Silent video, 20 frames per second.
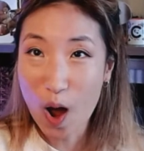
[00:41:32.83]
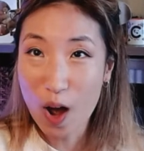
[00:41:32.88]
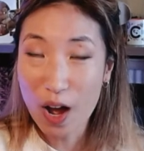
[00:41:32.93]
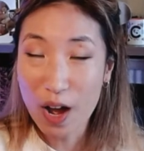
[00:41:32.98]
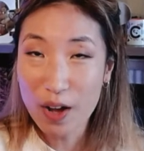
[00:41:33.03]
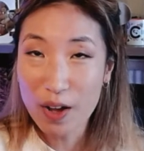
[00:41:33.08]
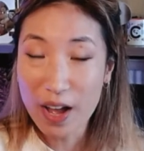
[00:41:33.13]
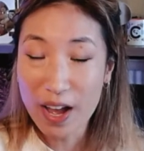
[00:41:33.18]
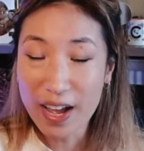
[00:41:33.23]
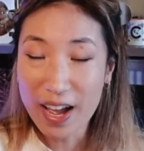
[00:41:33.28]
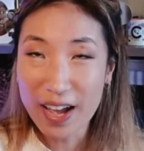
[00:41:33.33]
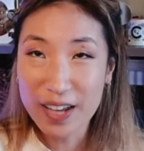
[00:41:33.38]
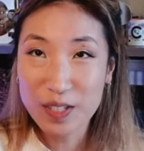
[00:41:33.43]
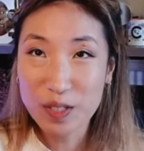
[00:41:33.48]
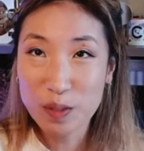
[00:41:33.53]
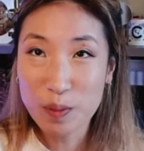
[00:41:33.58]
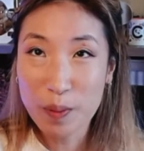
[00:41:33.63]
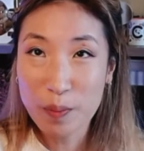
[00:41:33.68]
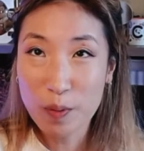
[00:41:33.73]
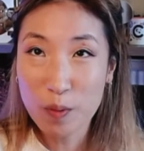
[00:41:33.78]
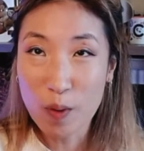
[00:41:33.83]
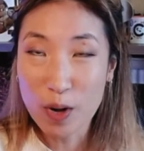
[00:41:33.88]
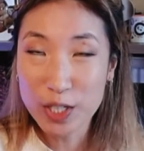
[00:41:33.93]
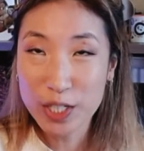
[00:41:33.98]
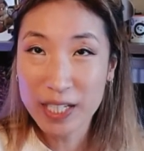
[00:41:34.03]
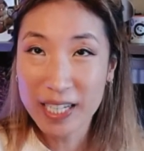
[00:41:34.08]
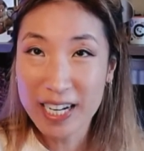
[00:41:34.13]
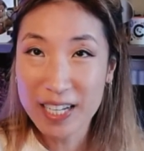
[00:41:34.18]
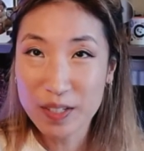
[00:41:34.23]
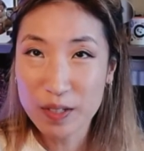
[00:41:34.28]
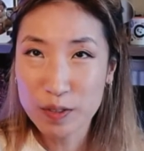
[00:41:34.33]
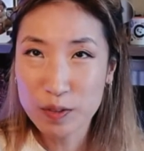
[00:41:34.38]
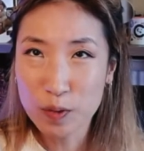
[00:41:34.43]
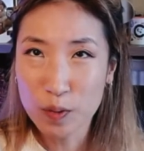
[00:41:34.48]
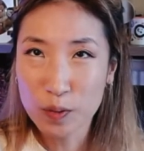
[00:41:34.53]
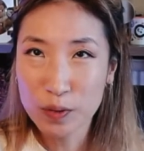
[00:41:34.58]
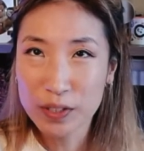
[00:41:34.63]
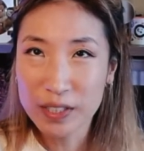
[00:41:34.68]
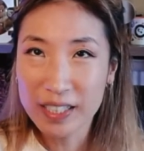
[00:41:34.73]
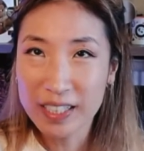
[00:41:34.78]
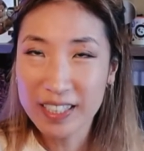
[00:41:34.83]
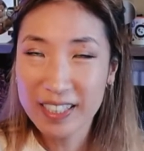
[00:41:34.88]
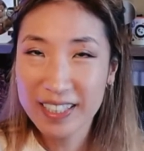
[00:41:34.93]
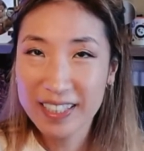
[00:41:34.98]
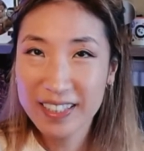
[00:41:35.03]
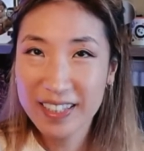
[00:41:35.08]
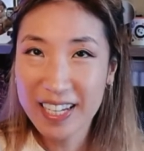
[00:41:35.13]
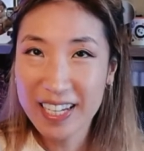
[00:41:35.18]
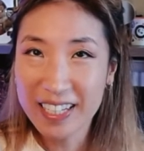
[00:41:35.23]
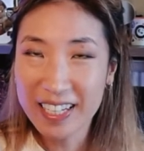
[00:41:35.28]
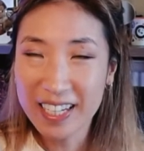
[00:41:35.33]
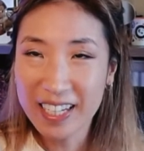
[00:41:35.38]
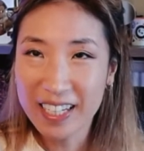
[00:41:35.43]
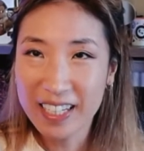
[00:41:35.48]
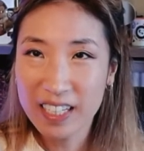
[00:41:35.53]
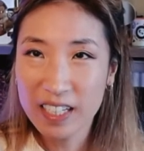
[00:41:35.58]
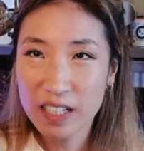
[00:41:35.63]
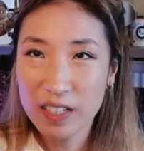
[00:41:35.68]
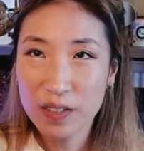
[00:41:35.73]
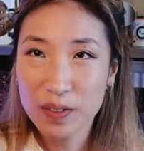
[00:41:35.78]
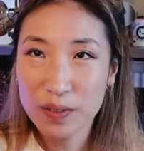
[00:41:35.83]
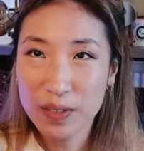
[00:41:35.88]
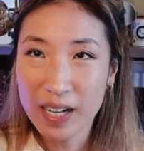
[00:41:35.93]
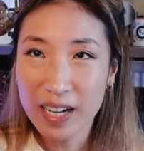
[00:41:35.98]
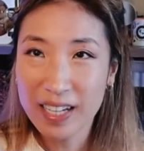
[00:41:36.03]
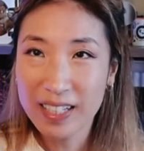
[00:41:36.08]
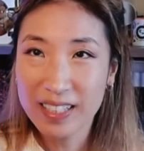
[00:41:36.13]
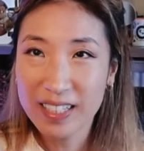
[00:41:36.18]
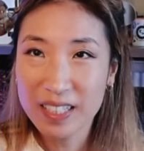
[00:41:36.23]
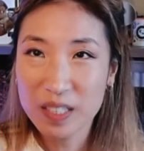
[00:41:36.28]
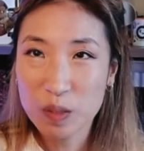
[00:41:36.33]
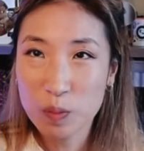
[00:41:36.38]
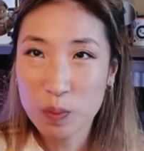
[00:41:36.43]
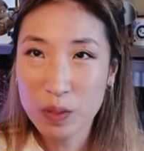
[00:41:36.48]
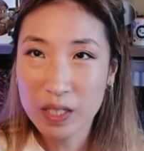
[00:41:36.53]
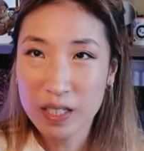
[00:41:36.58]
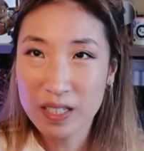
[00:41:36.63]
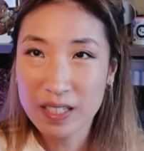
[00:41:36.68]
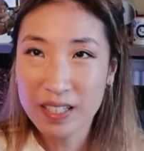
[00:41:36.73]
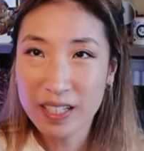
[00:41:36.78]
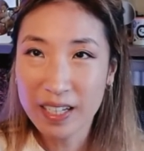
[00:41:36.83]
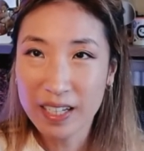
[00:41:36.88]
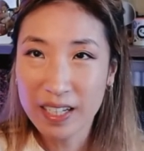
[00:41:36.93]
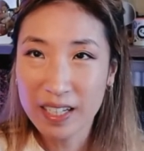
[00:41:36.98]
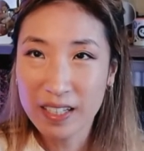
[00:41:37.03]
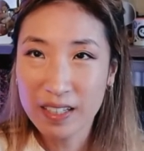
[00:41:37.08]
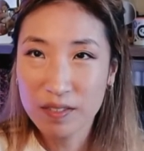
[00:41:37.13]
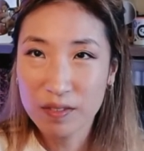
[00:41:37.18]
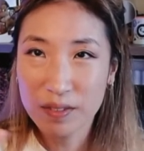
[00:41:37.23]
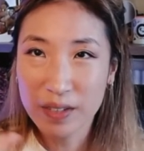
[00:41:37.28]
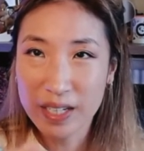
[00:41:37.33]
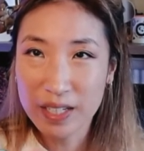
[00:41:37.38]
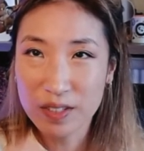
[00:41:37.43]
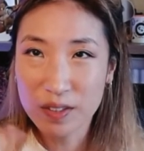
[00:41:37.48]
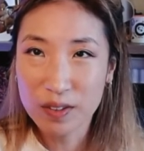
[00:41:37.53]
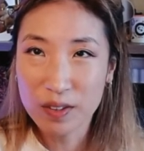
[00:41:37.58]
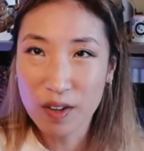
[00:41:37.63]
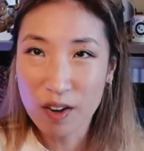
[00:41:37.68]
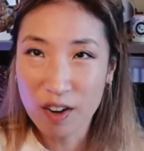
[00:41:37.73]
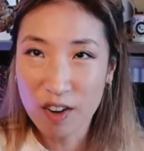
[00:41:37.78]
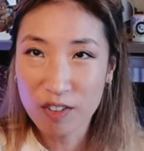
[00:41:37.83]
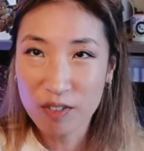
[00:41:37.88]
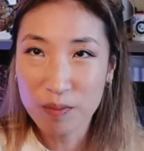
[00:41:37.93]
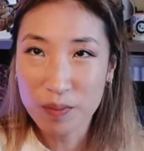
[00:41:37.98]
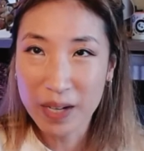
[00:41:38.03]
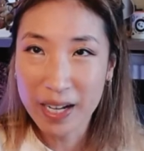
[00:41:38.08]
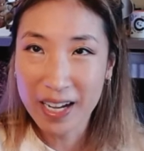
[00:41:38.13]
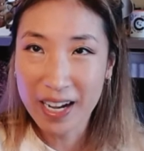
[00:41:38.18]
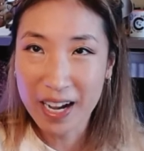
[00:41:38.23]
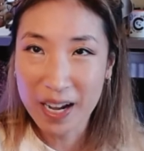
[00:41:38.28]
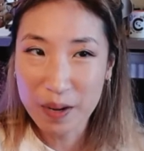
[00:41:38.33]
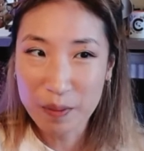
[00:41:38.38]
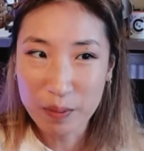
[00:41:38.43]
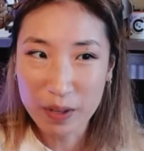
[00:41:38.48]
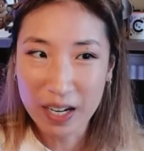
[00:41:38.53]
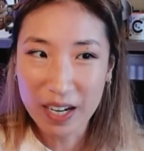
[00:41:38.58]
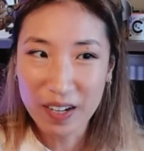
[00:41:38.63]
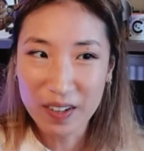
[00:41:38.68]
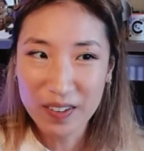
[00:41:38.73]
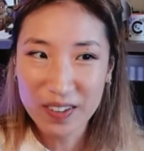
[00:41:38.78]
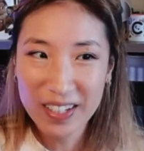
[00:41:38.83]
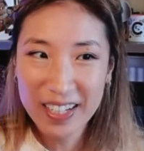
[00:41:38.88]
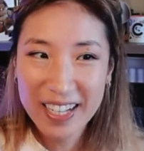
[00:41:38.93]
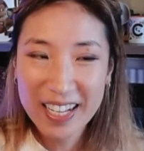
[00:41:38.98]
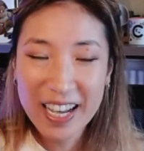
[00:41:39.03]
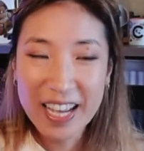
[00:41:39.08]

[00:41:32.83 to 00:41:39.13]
uh, I just remember watching it as I was older, thinking, "Oh God, that's because I razored off my eyebrow."